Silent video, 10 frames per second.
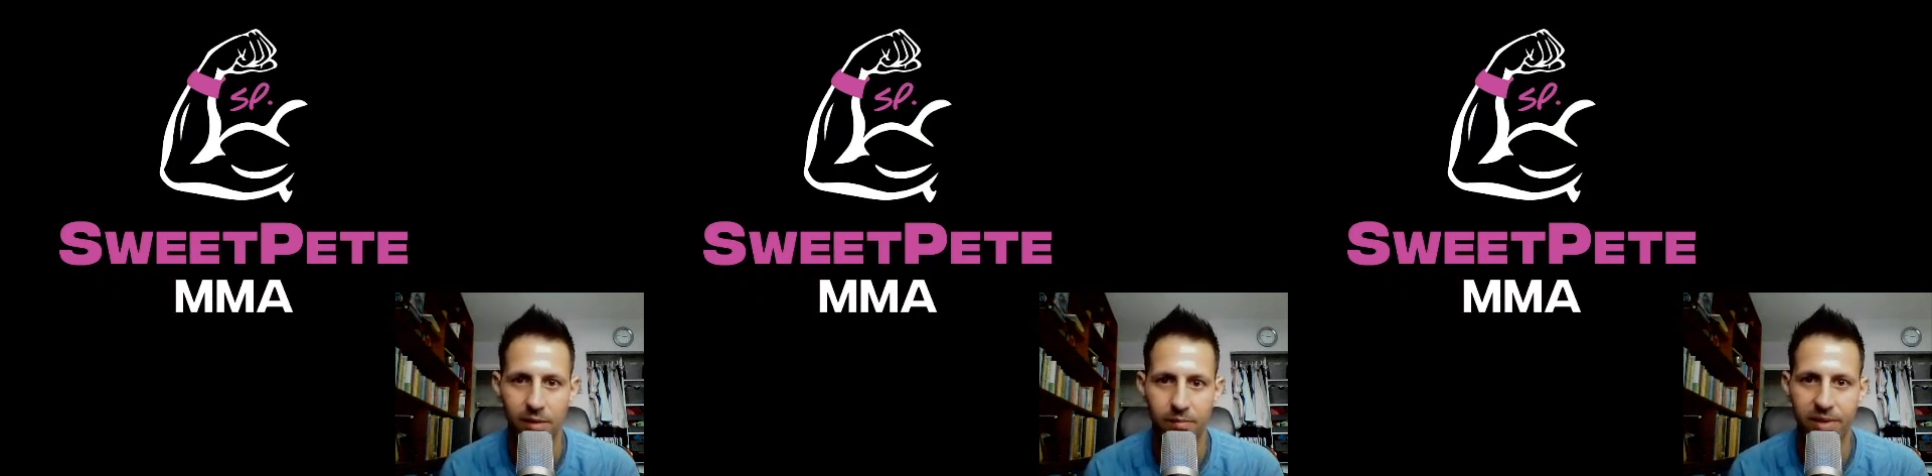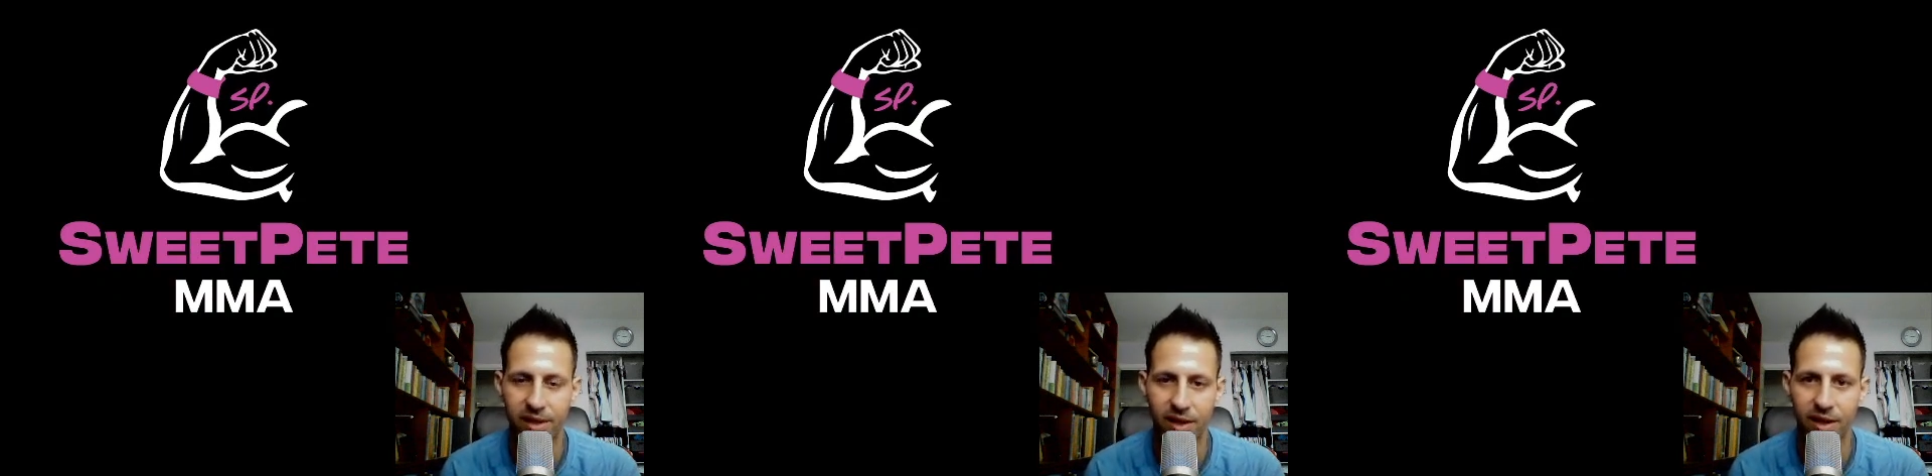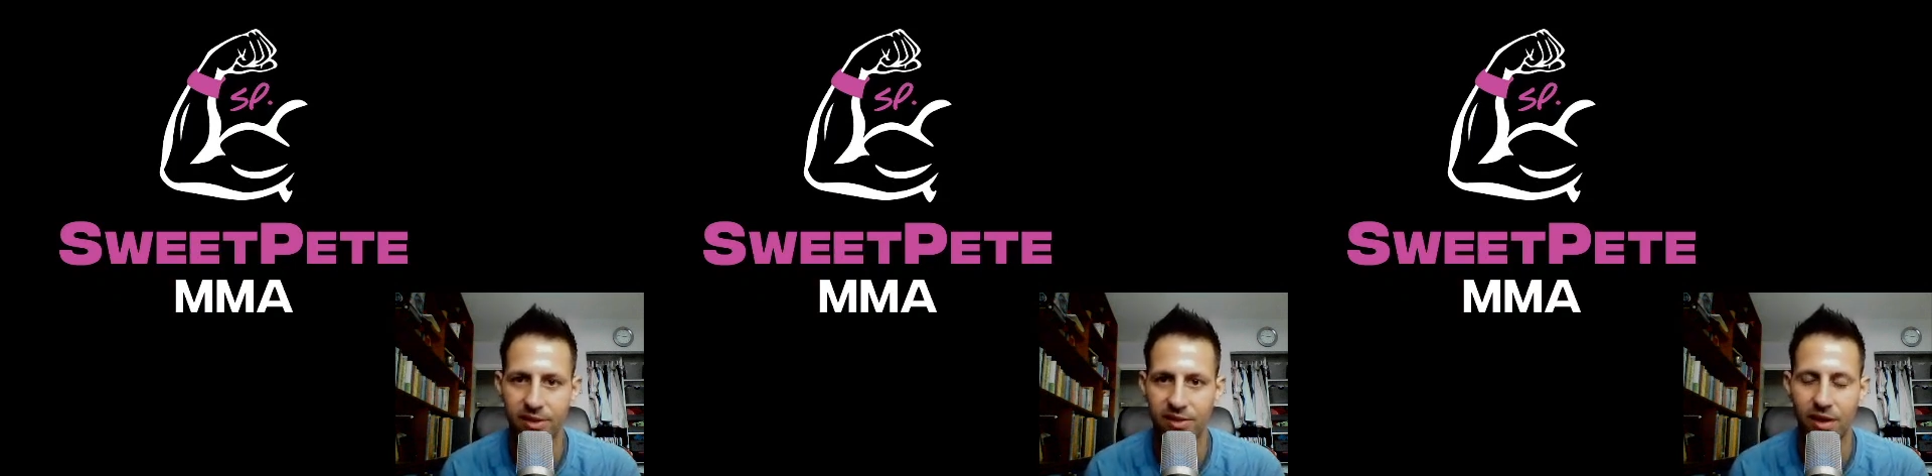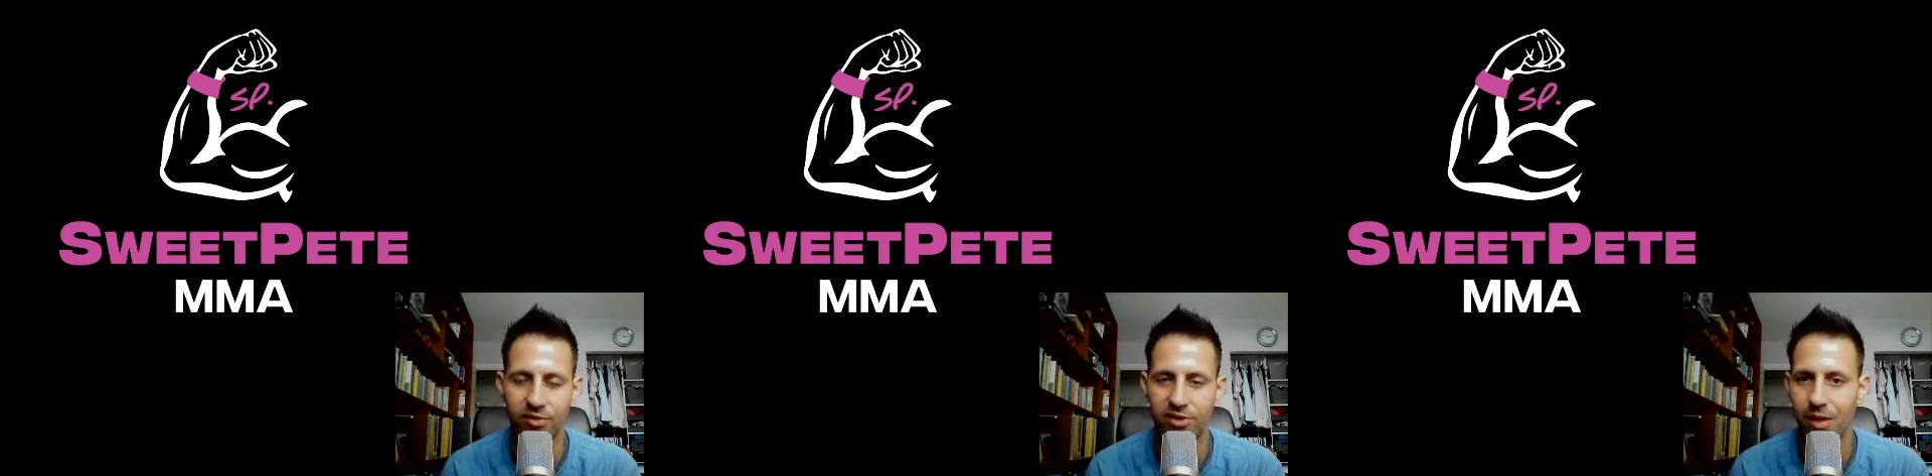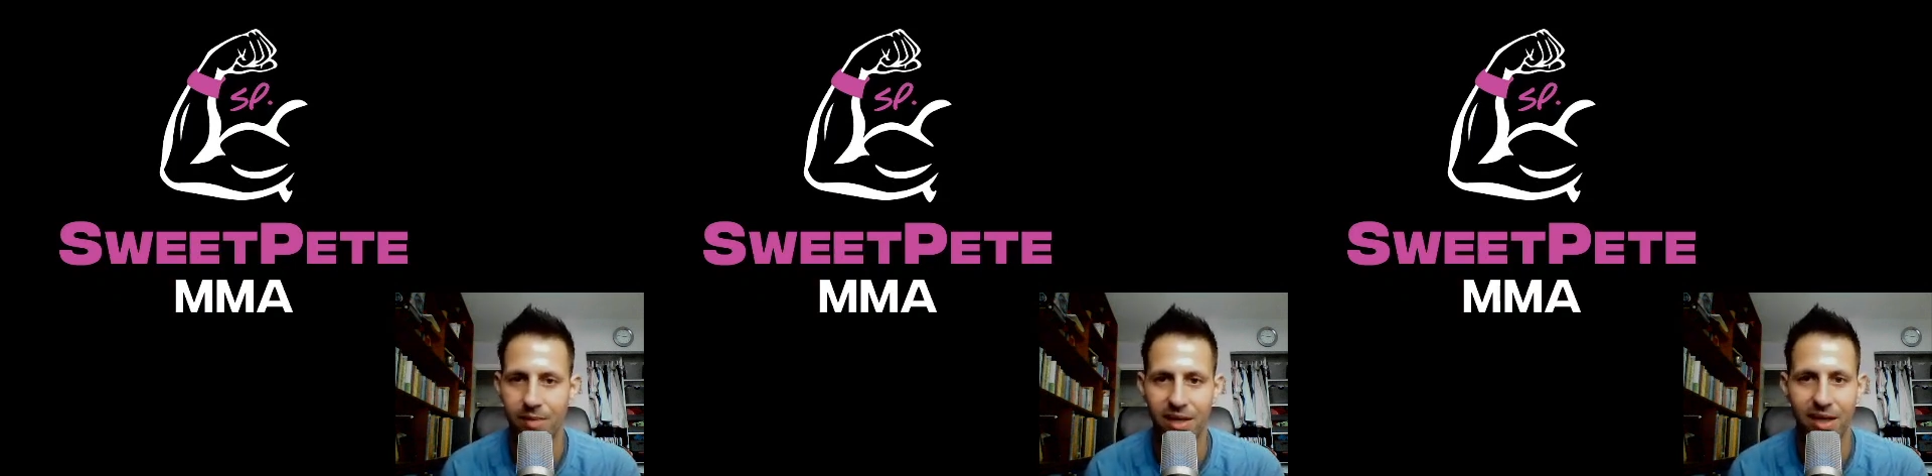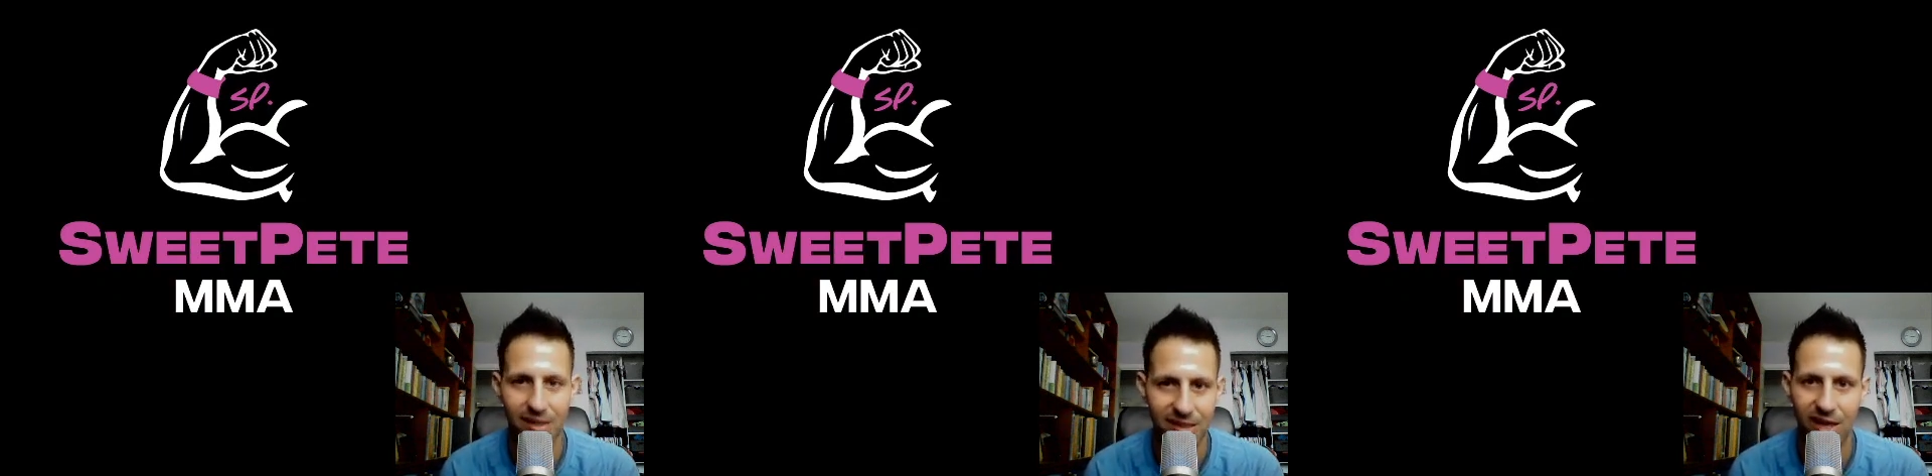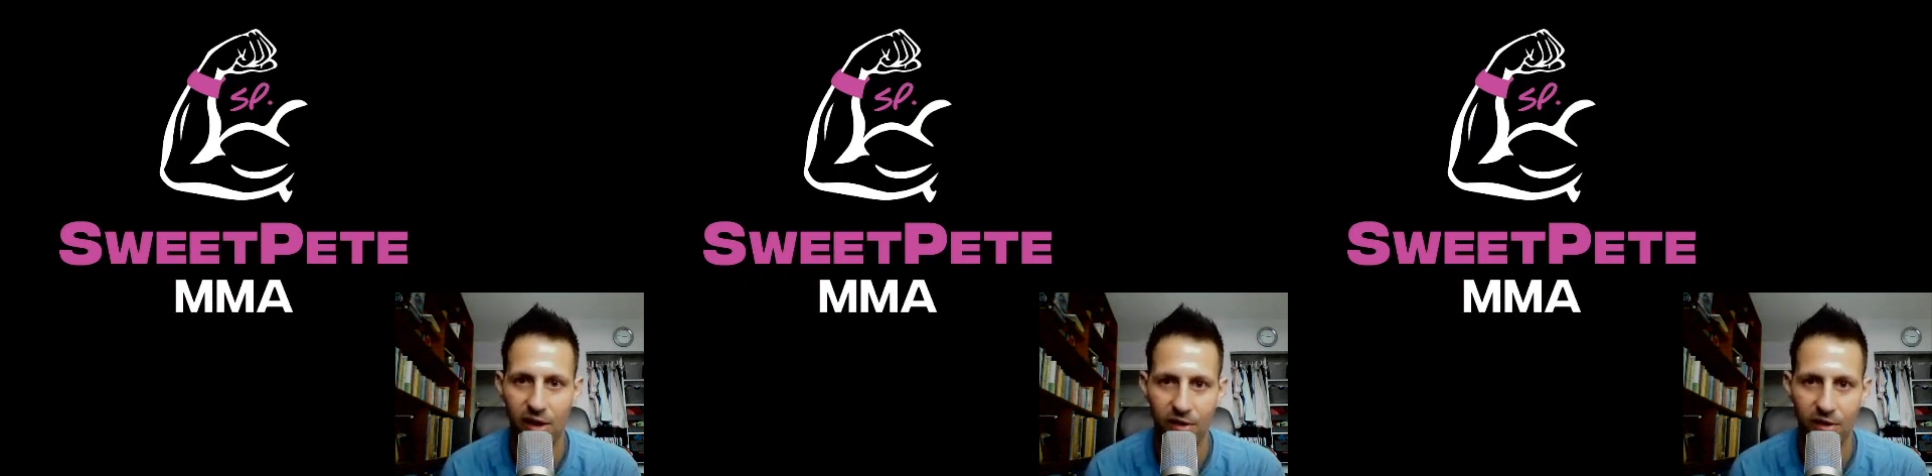because of some insider